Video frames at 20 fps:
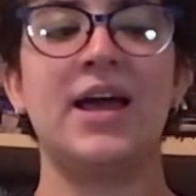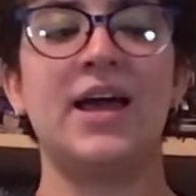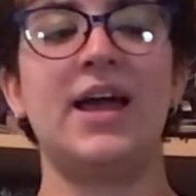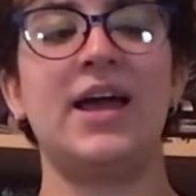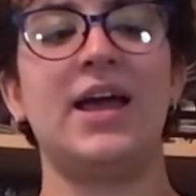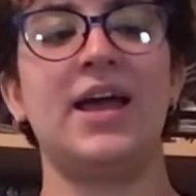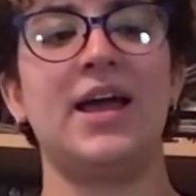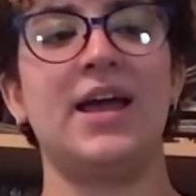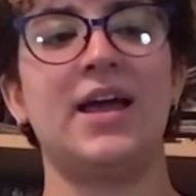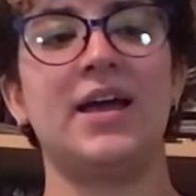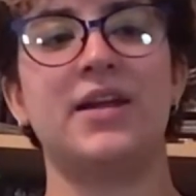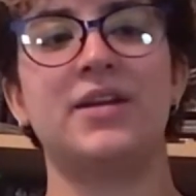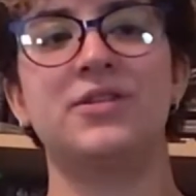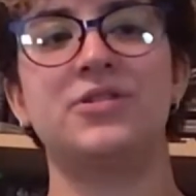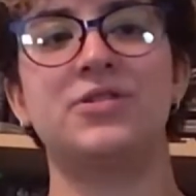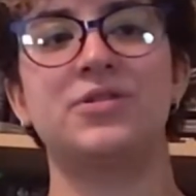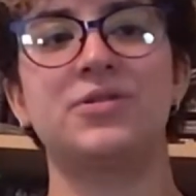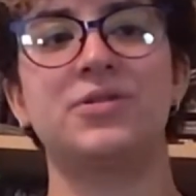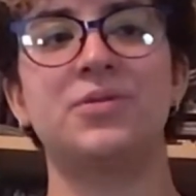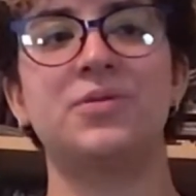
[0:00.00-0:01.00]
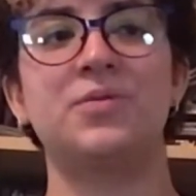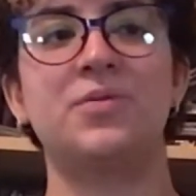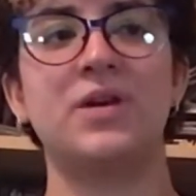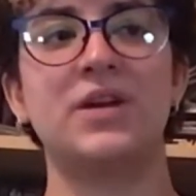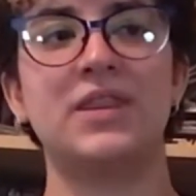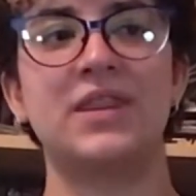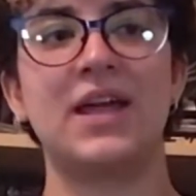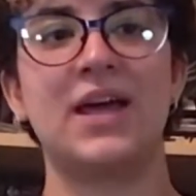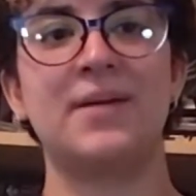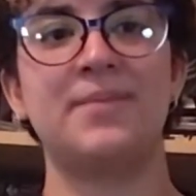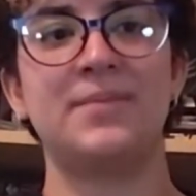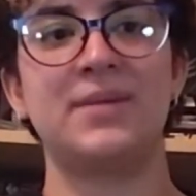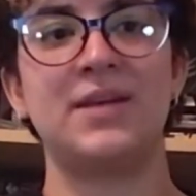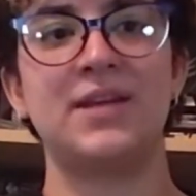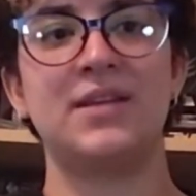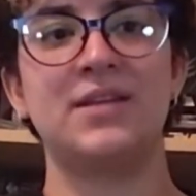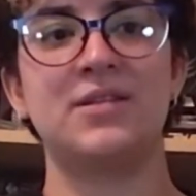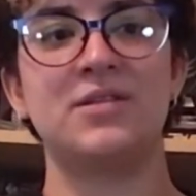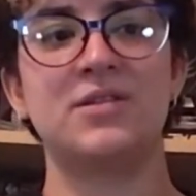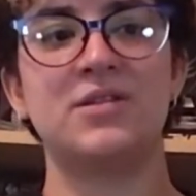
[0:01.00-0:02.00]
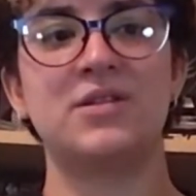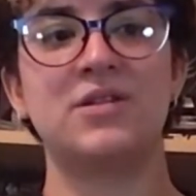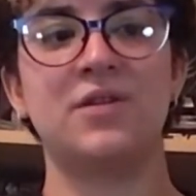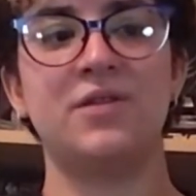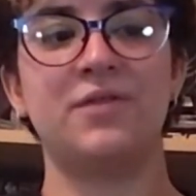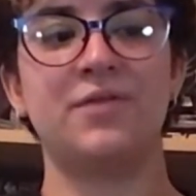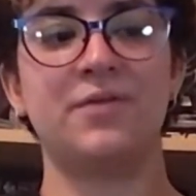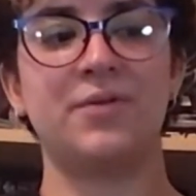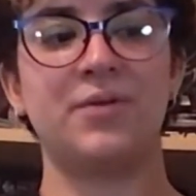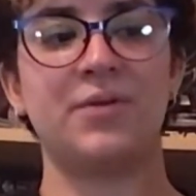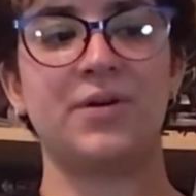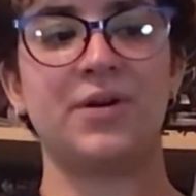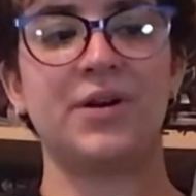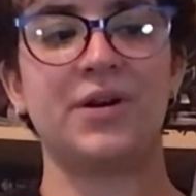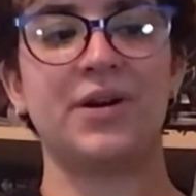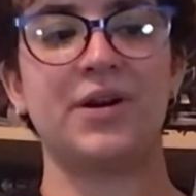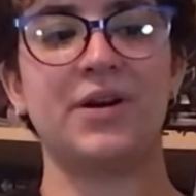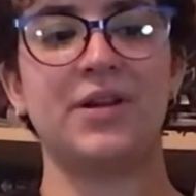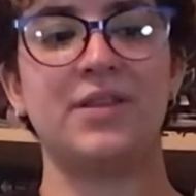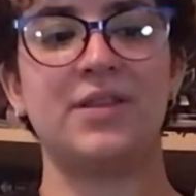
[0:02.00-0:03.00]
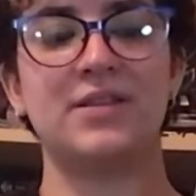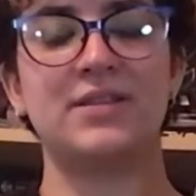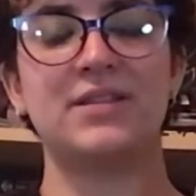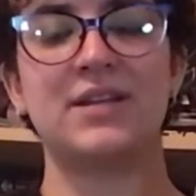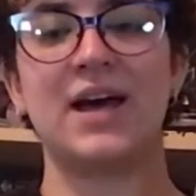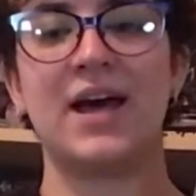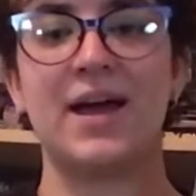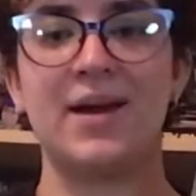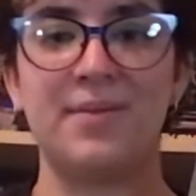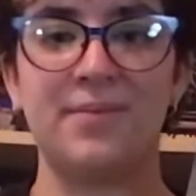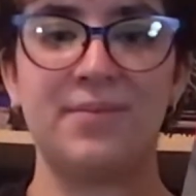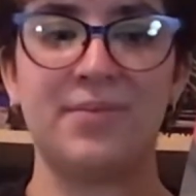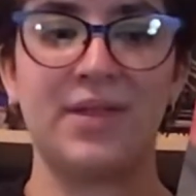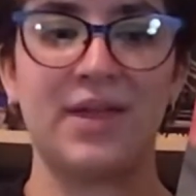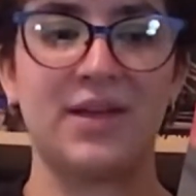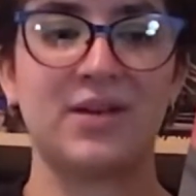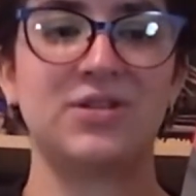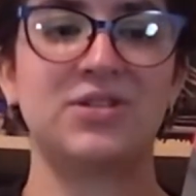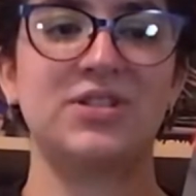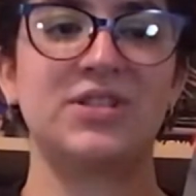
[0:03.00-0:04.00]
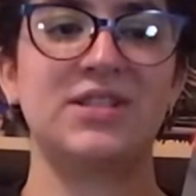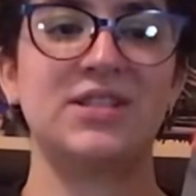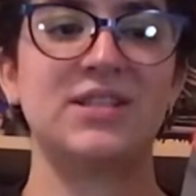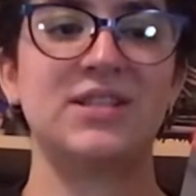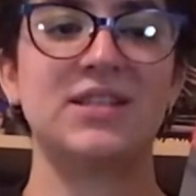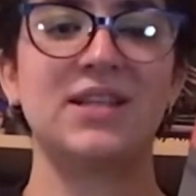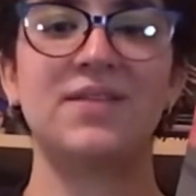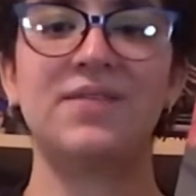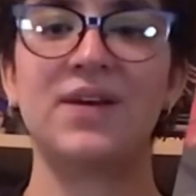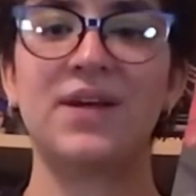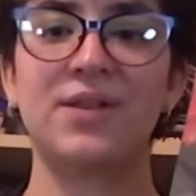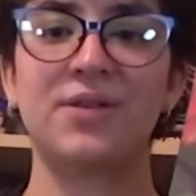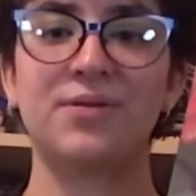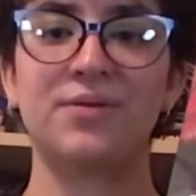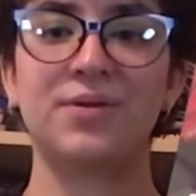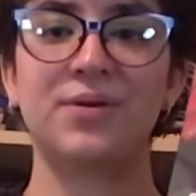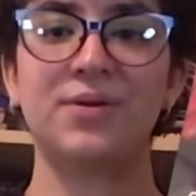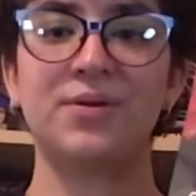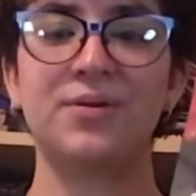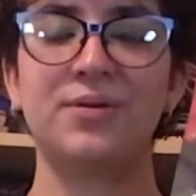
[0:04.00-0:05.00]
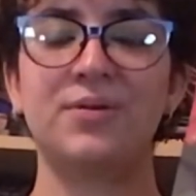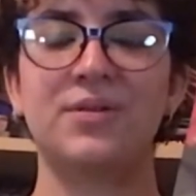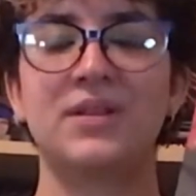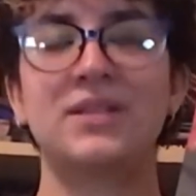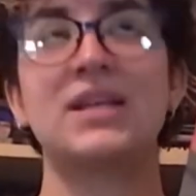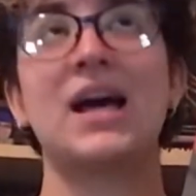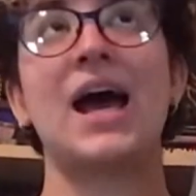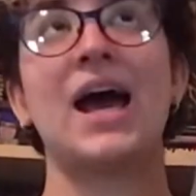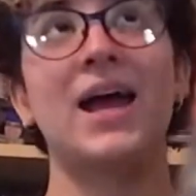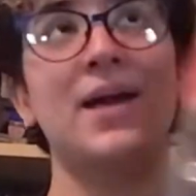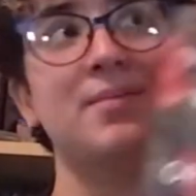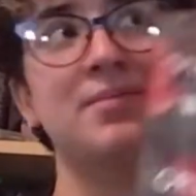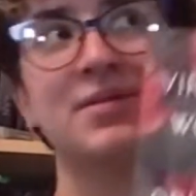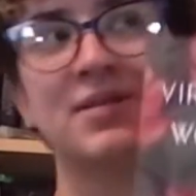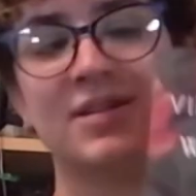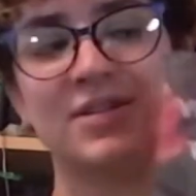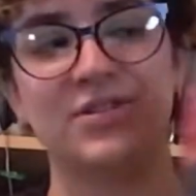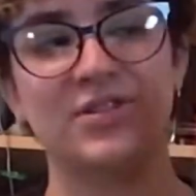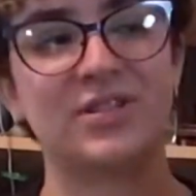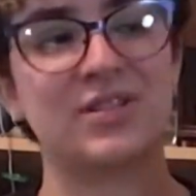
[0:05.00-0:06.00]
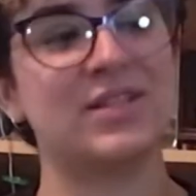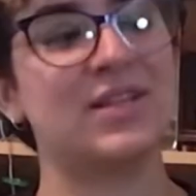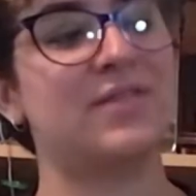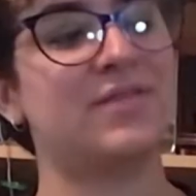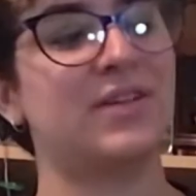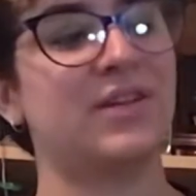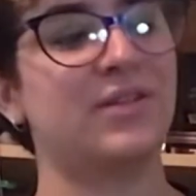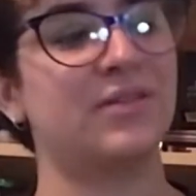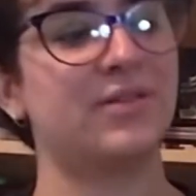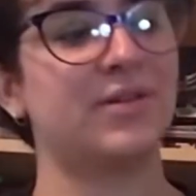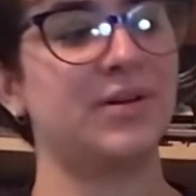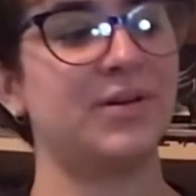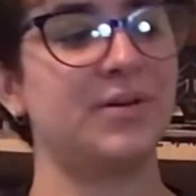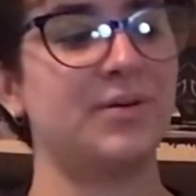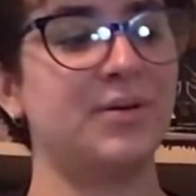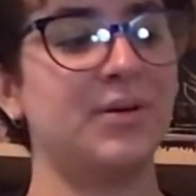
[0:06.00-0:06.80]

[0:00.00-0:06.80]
and what that means for the time that she's living through, the times that she's living through,